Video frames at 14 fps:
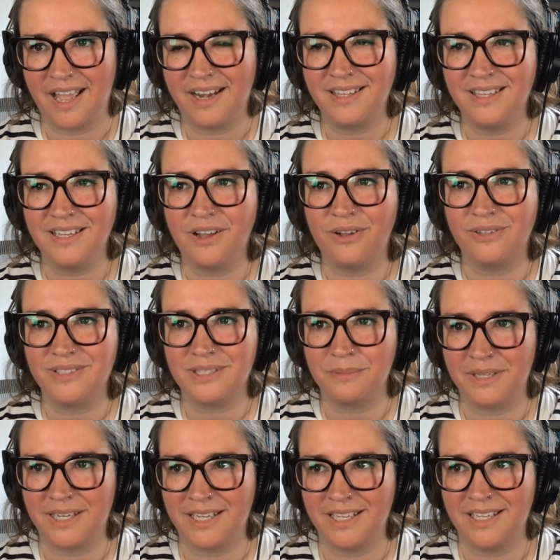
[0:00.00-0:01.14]
And I think
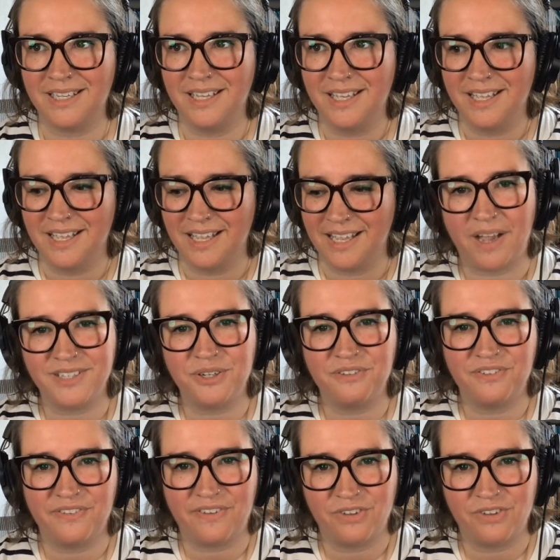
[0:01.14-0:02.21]
ultimately, I don't know if you've